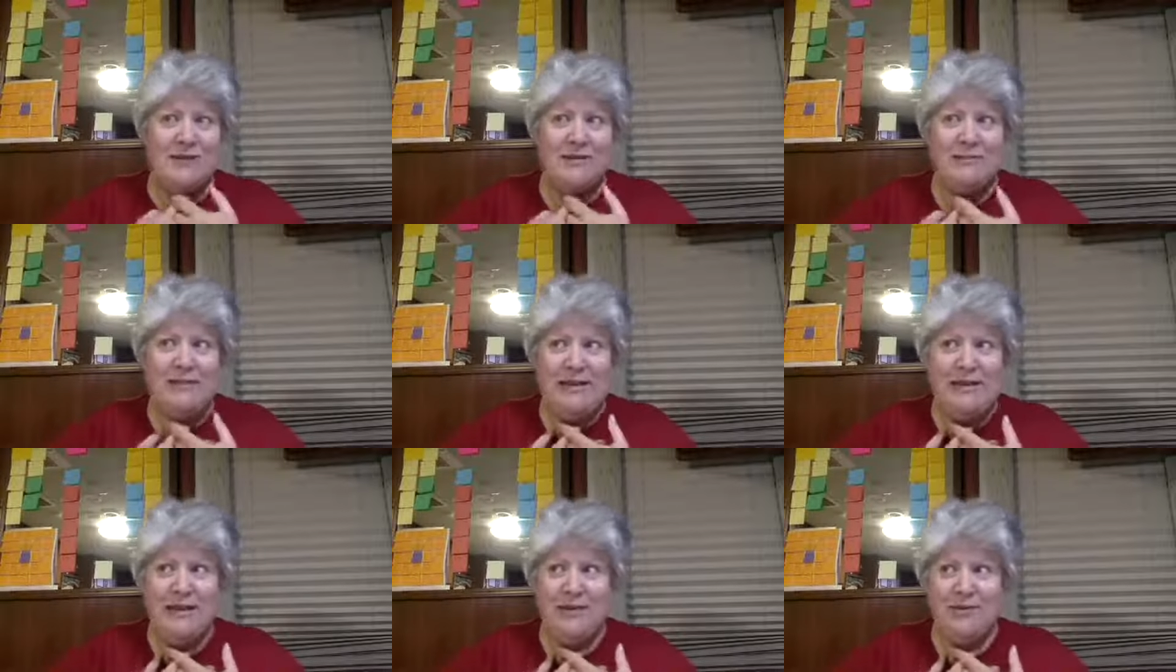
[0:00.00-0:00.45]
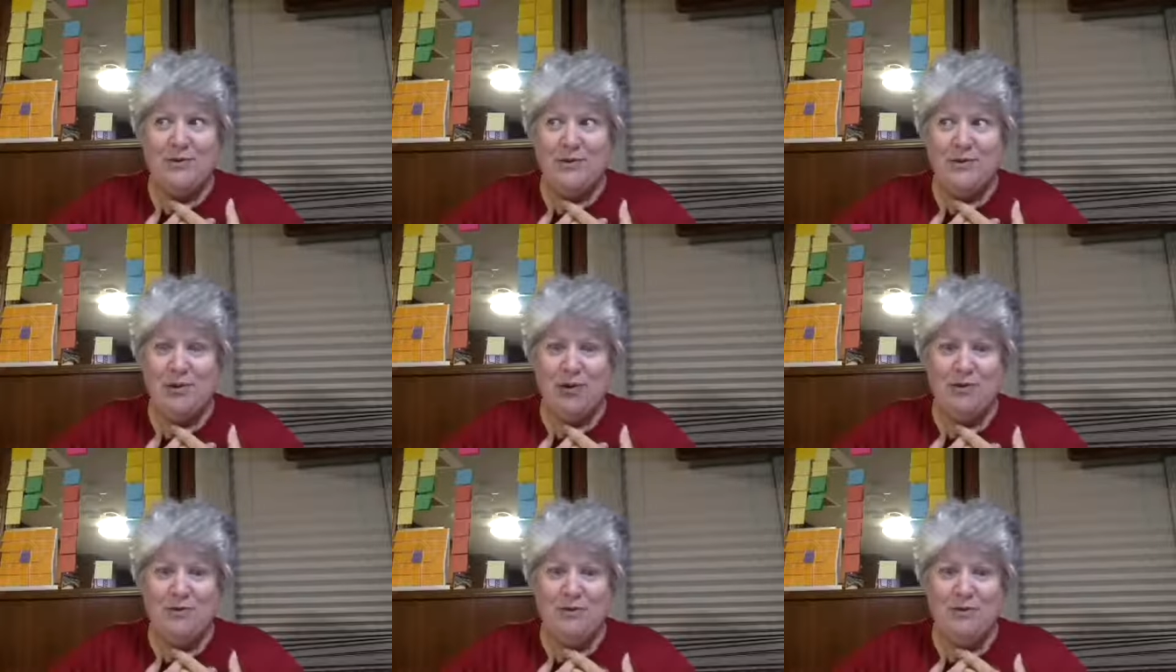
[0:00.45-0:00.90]
been here with a
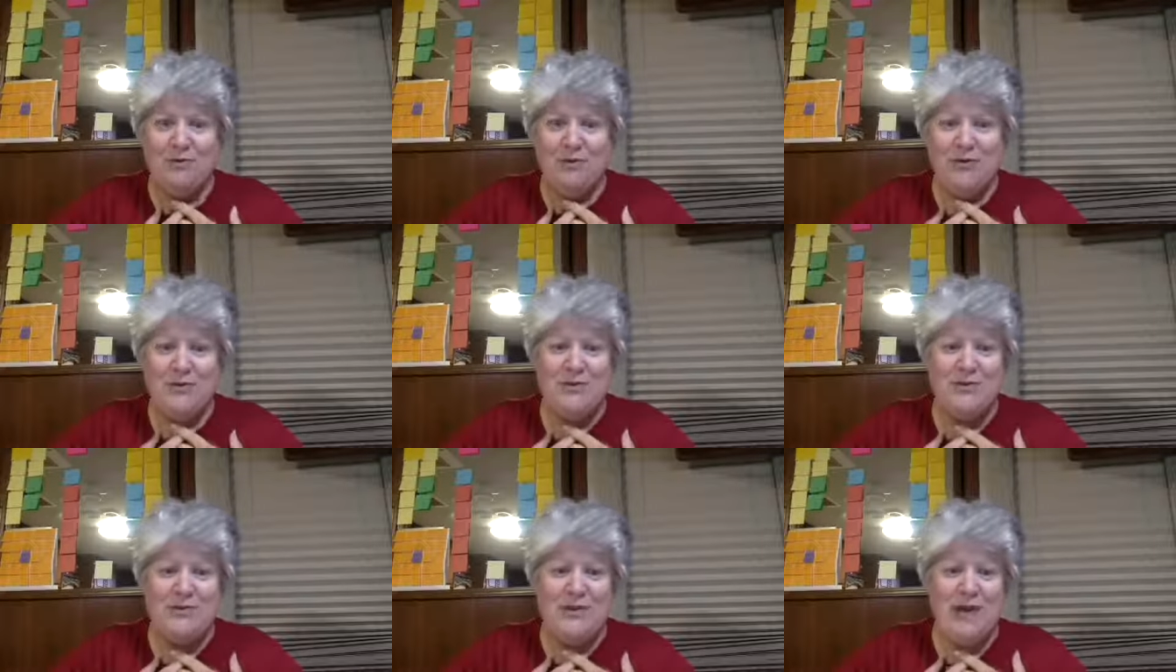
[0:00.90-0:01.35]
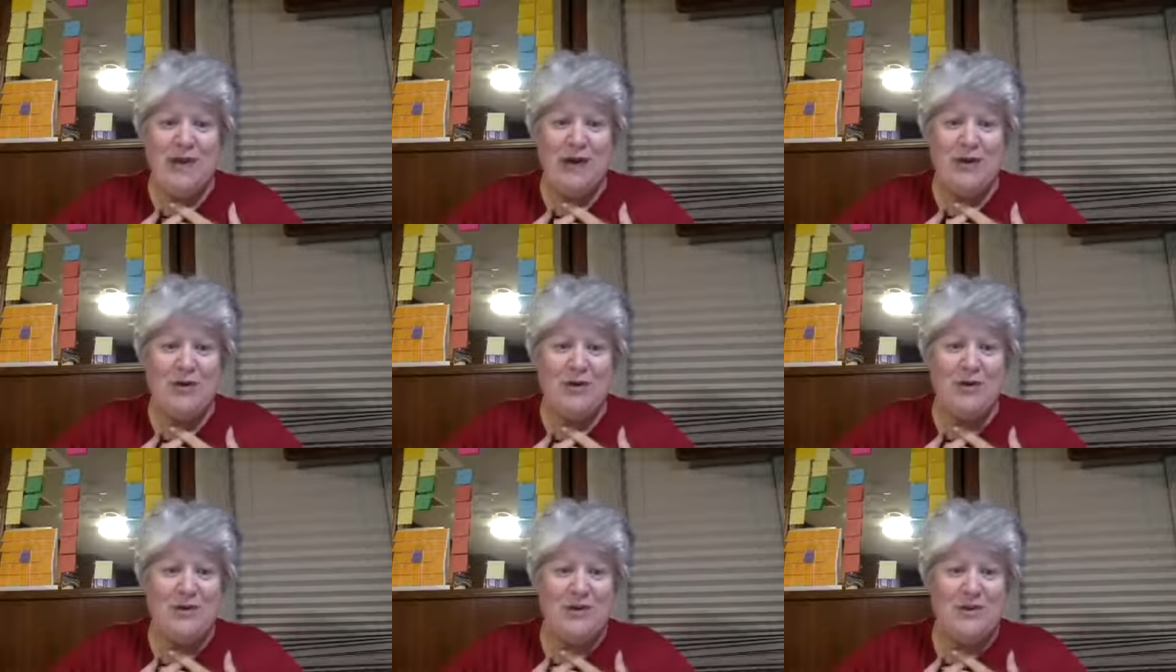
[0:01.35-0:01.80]
dog before, it was kind of
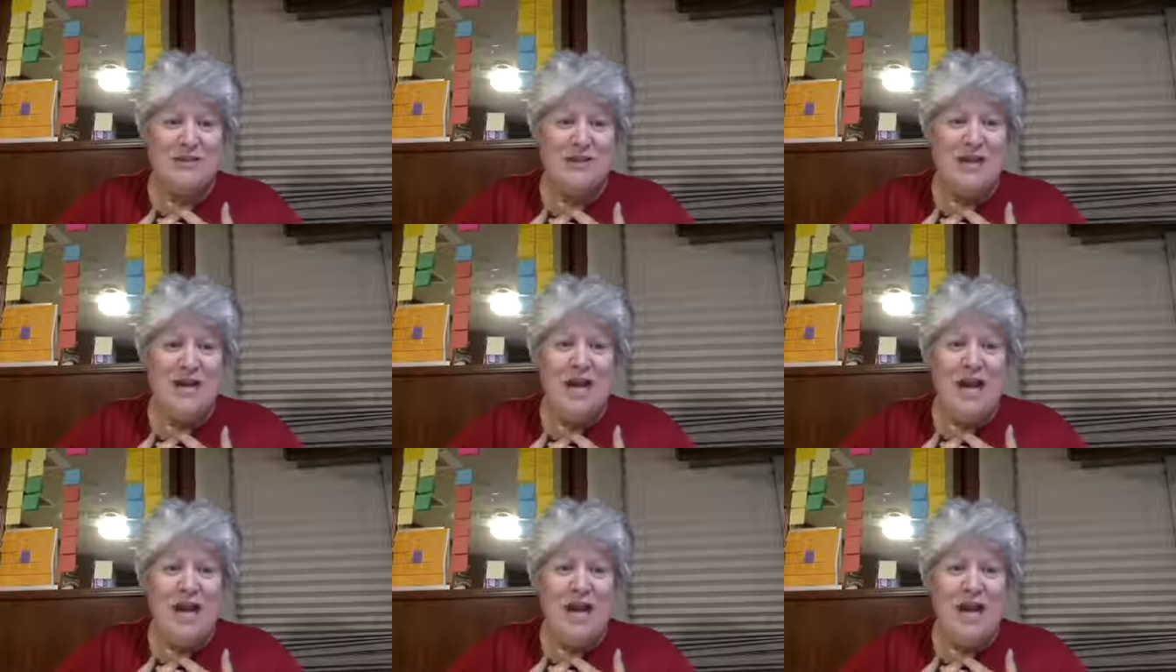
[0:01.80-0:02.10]
cool, because